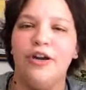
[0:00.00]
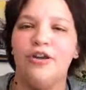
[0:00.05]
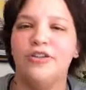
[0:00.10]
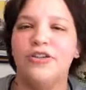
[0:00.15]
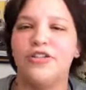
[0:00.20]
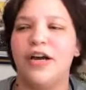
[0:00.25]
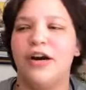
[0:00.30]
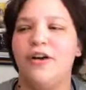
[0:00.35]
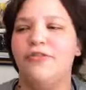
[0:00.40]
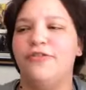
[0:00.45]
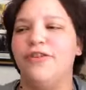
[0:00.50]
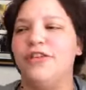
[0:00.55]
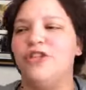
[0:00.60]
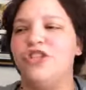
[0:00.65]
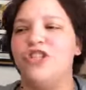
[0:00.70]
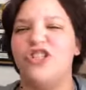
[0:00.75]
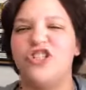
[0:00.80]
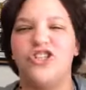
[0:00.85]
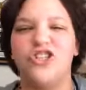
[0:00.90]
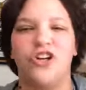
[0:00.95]
herself and
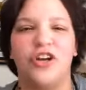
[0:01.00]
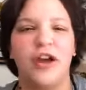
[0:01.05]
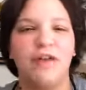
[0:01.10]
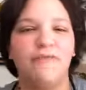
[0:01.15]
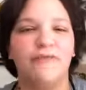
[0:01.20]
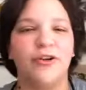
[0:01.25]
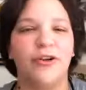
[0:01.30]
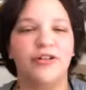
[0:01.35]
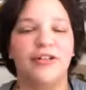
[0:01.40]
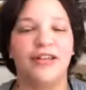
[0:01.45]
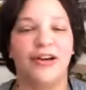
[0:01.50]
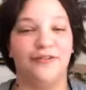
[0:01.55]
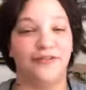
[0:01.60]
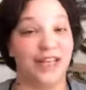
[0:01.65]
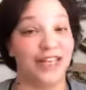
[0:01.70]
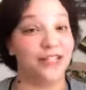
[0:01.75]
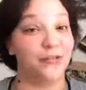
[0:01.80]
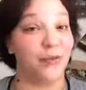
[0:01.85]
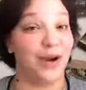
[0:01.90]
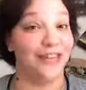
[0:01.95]
she stood up for herself.
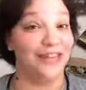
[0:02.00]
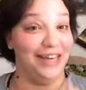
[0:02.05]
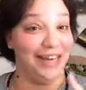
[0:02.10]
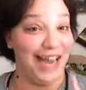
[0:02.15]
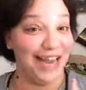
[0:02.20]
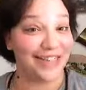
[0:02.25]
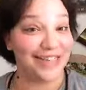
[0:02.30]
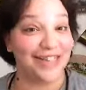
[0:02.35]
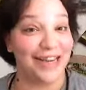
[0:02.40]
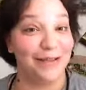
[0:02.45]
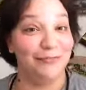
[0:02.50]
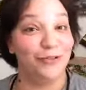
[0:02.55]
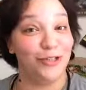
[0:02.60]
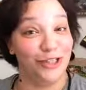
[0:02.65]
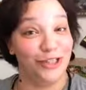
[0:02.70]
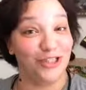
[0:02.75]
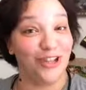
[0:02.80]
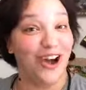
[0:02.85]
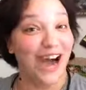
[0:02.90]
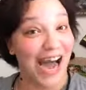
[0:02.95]
That's why the next time
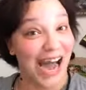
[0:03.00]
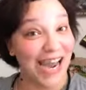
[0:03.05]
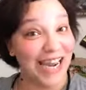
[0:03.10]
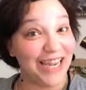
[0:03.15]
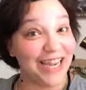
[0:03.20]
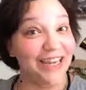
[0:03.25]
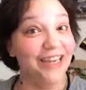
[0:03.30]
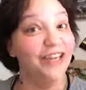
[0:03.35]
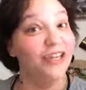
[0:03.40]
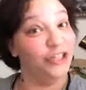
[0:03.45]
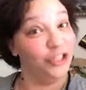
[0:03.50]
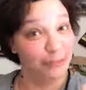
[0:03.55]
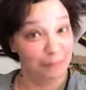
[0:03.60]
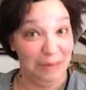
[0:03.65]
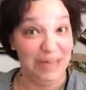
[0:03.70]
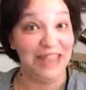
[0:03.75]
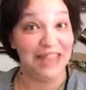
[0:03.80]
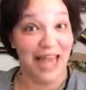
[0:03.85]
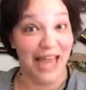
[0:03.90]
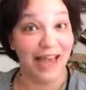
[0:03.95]
she saw Ike, she
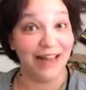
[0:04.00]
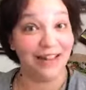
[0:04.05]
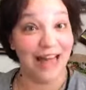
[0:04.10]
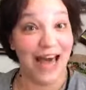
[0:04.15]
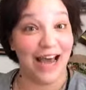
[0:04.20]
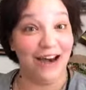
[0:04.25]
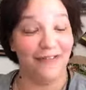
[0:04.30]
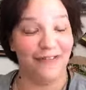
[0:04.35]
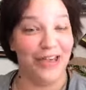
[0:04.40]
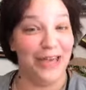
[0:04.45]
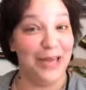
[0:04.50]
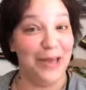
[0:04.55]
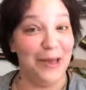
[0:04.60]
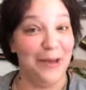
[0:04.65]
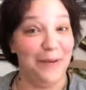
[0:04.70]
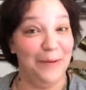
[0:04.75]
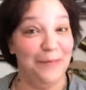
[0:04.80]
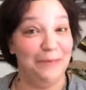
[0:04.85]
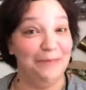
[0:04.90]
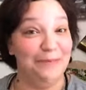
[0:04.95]
beat the hell out of
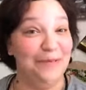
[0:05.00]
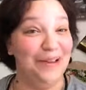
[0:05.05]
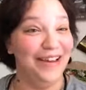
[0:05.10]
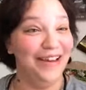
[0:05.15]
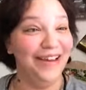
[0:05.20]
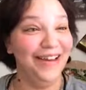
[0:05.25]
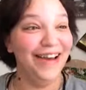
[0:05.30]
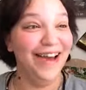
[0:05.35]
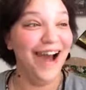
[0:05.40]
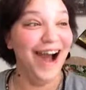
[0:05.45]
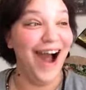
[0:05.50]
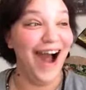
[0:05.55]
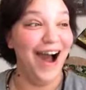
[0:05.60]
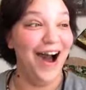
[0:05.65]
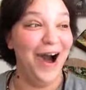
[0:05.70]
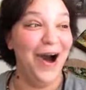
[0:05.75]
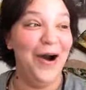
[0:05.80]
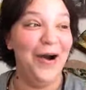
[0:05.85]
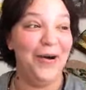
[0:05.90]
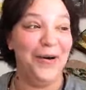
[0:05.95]
him.
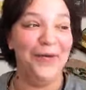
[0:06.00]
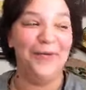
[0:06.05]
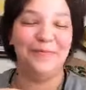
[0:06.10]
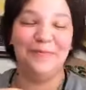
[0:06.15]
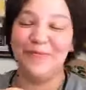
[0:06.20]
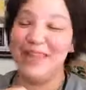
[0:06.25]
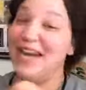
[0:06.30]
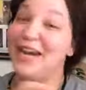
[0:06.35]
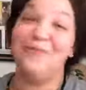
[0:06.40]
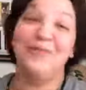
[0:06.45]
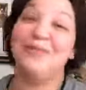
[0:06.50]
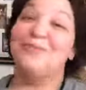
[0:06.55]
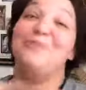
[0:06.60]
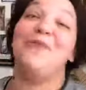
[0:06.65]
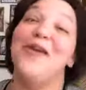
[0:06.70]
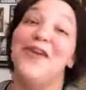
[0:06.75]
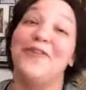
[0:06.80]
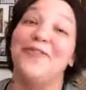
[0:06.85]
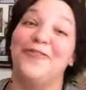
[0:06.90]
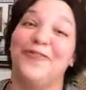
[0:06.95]
And it was
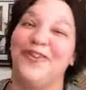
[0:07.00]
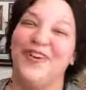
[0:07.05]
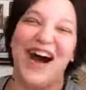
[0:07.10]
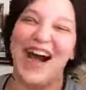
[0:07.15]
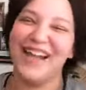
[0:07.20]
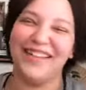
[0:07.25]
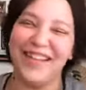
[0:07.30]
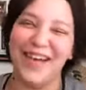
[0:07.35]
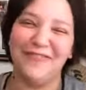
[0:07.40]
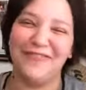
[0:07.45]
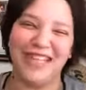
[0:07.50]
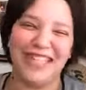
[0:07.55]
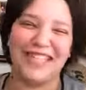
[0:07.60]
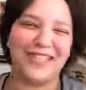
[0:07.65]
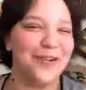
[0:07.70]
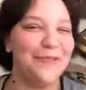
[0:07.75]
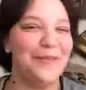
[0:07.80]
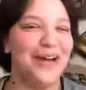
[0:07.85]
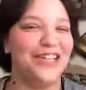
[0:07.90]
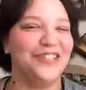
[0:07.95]
wonderful. I loved it
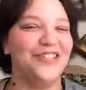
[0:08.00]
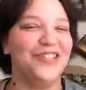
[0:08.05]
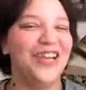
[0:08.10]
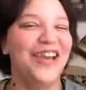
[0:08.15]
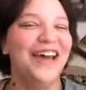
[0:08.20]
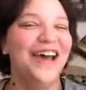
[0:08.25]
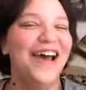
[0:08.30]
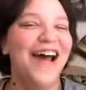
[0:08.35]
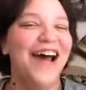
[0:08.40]
so much.